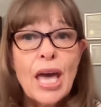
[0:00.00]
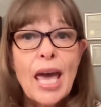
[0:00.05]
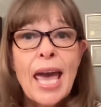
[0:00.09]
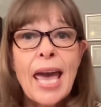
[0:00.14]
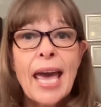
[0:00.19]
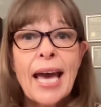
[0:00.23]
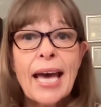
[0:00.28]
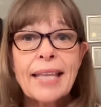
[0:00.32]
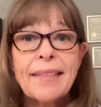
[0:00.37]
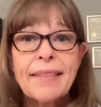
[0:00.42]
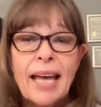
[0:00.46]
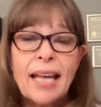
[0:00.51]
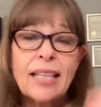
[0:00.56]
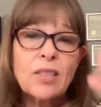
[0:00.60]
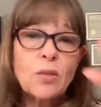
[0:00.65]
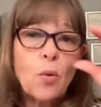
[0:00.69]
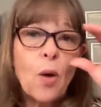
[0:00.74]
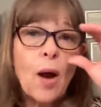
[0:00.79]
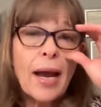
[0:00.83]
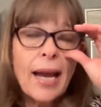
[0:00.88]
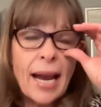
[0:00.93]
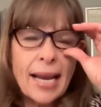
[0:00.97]
And that's
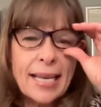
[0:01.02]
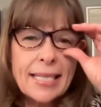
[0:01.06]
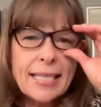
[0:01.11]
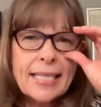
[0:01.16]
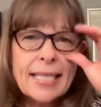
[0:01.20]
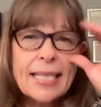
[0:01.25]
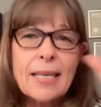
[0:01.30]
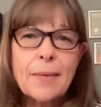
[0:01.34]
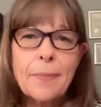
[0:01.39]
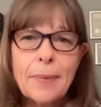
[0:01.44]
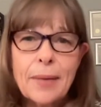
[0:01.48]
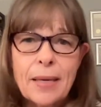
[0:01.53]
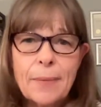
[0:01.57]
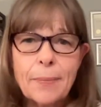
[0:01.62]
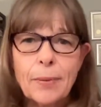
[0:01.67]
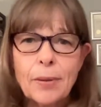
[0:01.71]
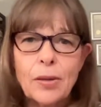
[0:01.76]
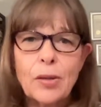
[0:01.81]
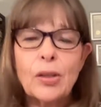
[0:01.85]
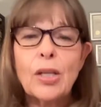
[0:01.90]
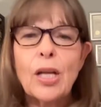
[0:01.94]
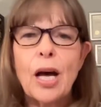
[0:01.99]
why I see
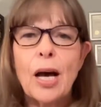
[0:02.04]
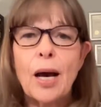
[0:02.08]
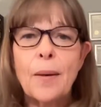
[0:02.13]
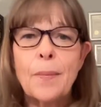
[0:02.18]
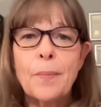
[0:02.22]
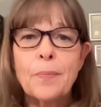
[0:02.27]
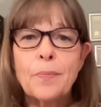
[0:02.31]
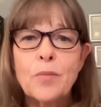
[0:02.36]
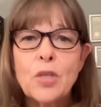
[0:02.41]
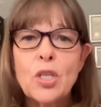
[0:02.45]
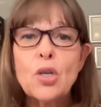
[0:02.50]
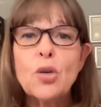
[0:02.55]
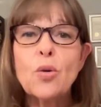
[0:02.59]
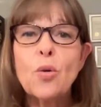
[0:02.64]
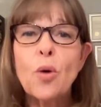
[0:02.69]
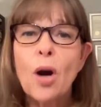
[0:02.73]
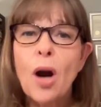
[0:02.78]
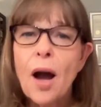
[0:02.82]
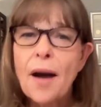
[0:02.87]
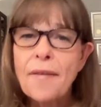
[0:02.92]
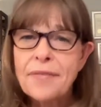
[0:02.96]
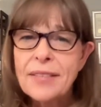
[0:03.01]
people um, who
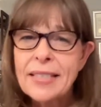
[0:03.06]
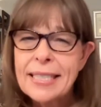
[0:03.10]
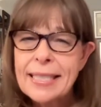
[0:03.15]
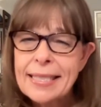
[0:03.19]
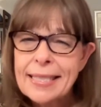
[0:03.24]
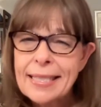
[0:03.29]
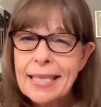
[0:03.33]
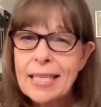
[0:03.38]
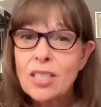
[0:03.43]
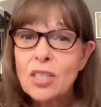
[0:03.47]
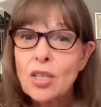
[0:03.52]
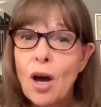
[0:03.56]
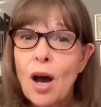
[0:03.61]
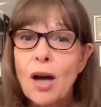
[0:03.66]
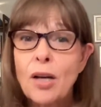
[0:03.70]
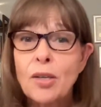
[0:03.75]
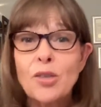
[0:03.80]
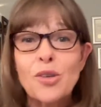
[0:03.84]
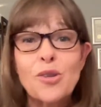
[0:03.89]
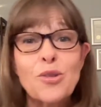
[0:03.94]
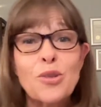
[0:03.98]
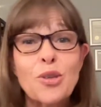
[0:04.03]
are often seeing
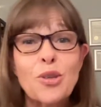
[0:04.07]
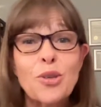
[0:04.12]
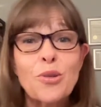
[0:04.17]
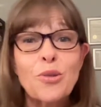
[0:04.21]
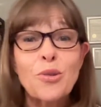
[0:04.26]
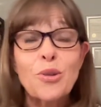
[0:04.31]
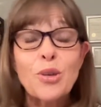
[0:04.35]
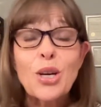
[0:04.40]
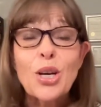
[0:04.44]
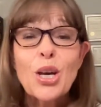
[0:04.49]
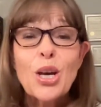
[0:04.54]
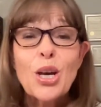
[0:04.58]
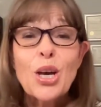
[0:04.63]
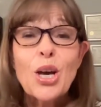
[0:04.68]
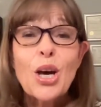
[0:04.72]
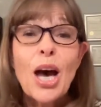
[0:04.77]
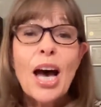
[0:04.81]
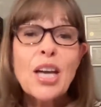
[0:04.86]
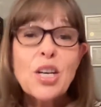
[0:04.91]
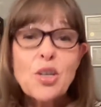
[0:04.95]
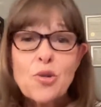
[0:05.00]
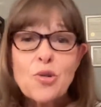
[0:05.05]
doctors who
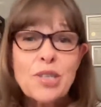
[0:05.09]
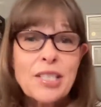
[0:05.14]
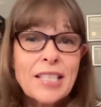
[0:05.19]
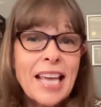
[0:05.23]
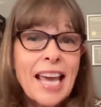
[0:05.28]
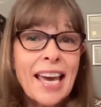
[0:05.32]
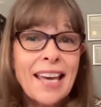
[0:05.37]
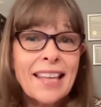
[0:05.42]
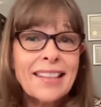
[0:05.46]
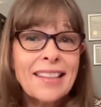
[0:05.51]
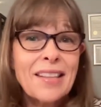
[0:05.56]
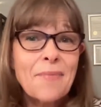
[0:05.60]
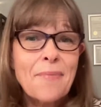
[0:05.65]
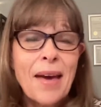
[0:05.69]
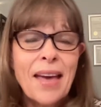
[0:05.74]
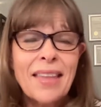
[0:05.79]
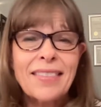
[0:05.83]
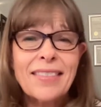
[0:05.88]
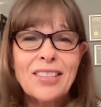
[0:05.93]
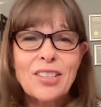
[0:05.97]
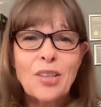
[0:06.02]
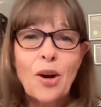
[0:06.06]
understand the
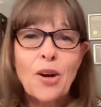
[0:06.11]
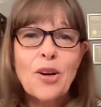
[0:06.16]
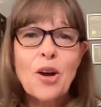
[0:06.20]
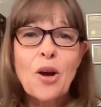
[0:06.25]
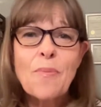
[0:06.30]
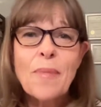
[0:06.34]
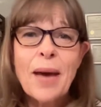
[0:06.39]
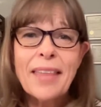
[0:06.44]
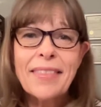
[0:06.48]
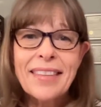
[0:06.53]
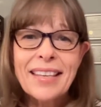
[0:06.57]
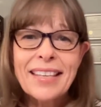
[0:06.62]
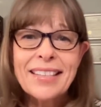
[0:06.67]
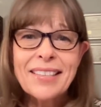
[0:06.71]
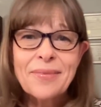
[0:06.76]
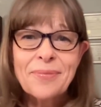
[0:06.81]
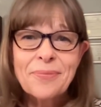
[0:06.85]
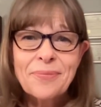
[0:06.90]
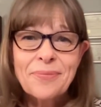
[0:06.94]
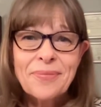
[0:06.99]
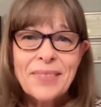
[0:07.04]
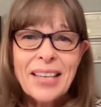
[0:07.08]
meth Sarno method,
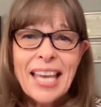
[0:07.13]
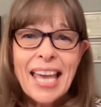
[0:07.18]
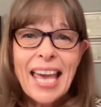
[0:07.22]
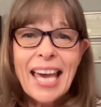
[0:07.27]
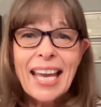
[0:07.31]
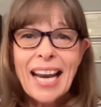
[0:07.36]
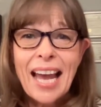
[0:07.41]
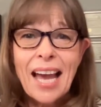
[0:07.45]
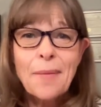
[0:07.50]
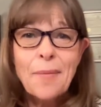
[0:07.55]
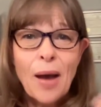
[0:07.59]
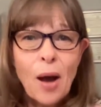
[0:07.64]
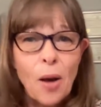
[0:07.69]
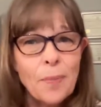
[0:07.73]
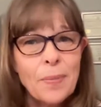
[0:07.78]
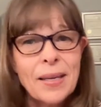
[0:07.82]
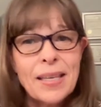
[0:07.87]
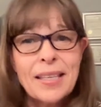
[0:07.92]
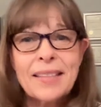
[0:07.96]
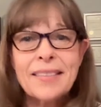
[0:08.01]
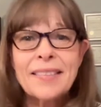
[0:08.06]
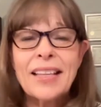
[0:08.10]
and I'm
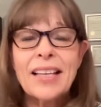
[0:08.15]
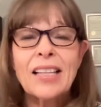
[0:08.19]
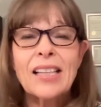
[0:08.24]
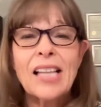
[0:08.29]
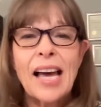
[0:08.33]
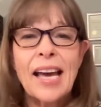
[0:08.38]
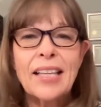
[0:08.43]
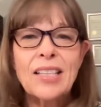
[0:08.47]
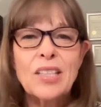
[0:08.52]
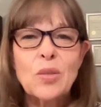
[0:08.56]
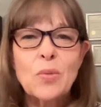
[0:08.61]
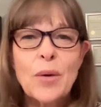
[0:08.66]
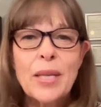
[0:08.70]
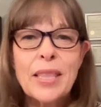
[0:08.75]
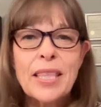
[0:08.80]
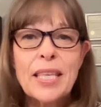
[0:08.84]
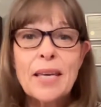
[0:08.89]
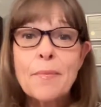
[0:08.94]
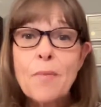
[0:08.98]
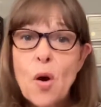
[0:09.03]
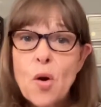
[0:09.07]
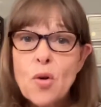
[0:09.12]
helping the clients with
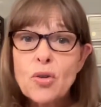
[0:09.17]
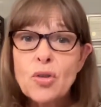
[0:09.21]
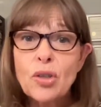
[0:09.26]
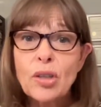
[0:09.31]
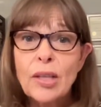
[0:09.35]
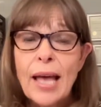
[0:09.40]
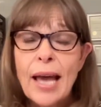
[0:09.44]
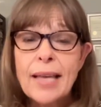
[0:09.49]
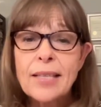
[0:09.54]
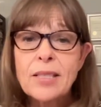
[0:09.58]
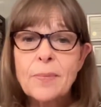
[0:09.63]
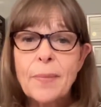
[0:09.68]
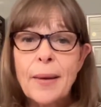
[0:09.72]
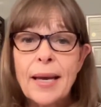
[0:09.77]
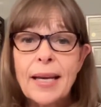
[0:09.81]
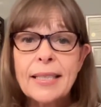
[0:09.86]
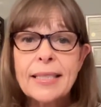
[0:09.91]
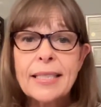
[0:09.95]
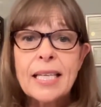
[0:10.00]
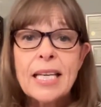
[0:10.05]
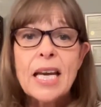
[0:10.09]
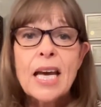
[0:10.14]
the emotional
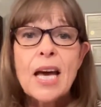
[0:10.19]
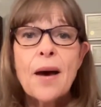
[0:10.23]
aspect.